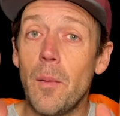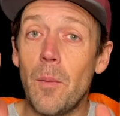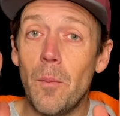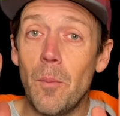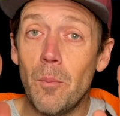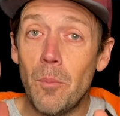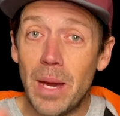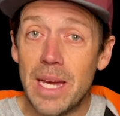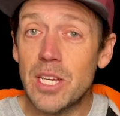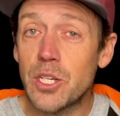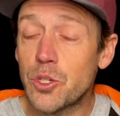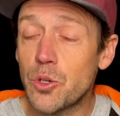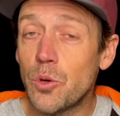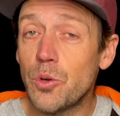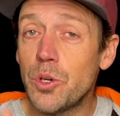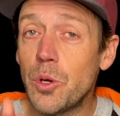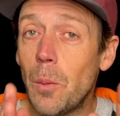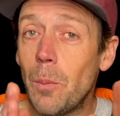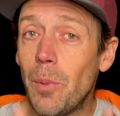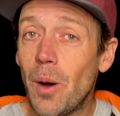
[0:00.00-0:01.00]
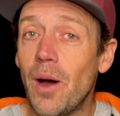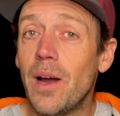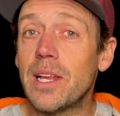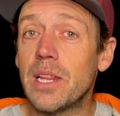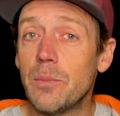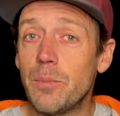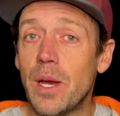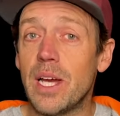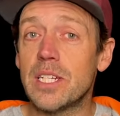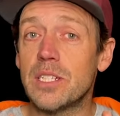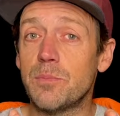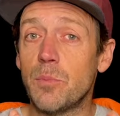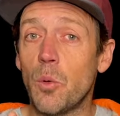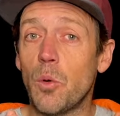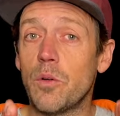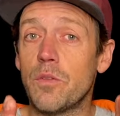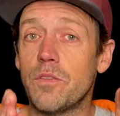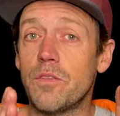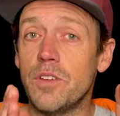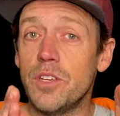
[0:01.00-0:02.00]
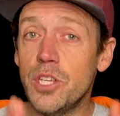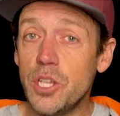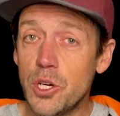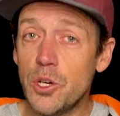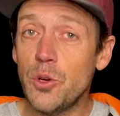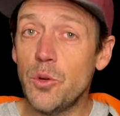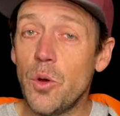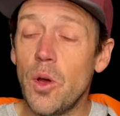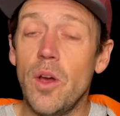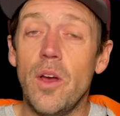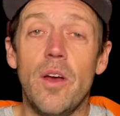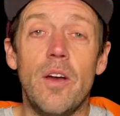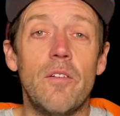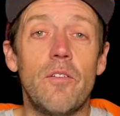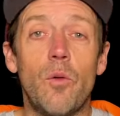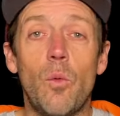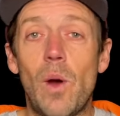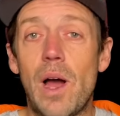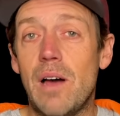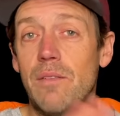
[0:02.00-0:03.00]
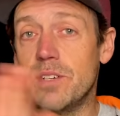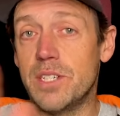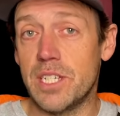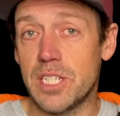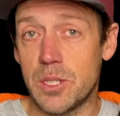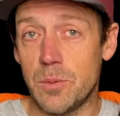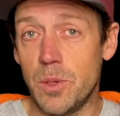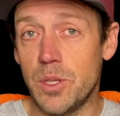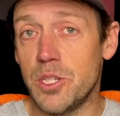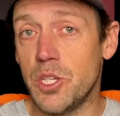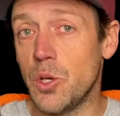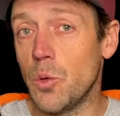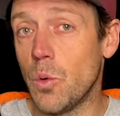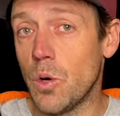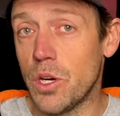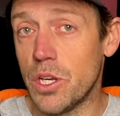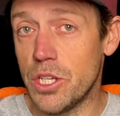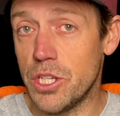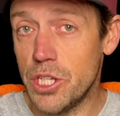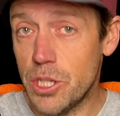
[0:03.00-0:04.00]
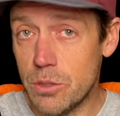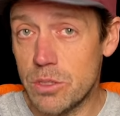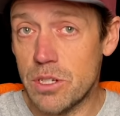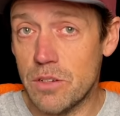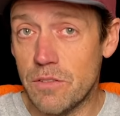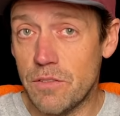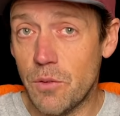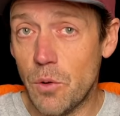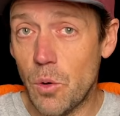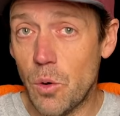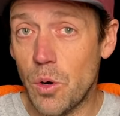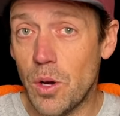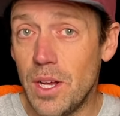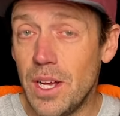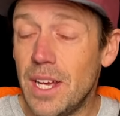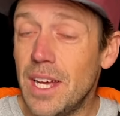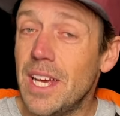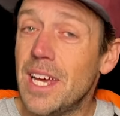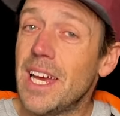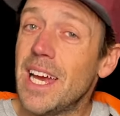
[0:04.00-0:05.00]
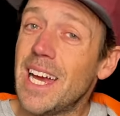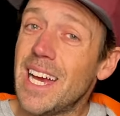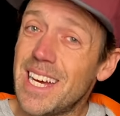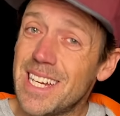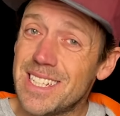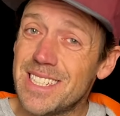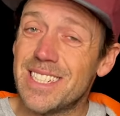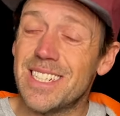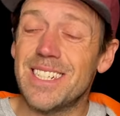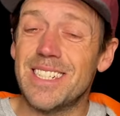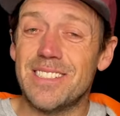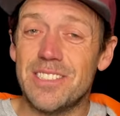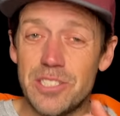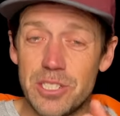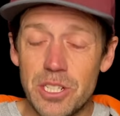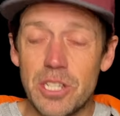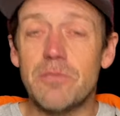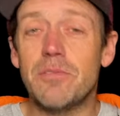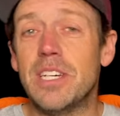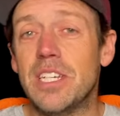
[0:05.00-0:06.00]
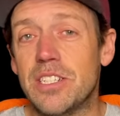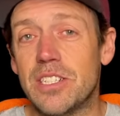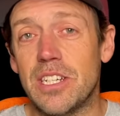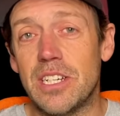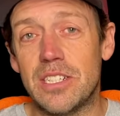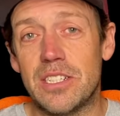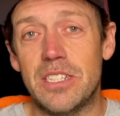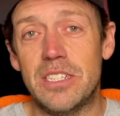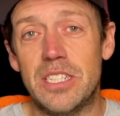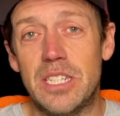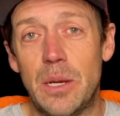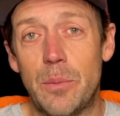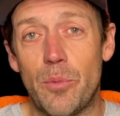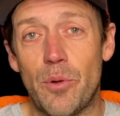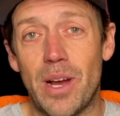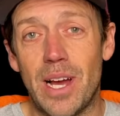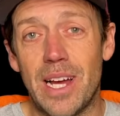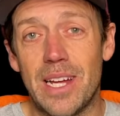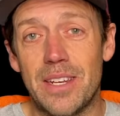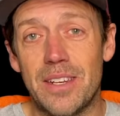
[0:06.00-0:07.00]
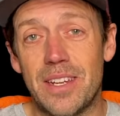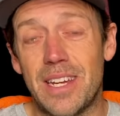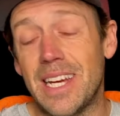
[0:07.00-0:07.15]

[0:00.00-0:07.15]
Make sure you're buying the best board for you, for whatever discipline you want to use it for, and do your research into your brand.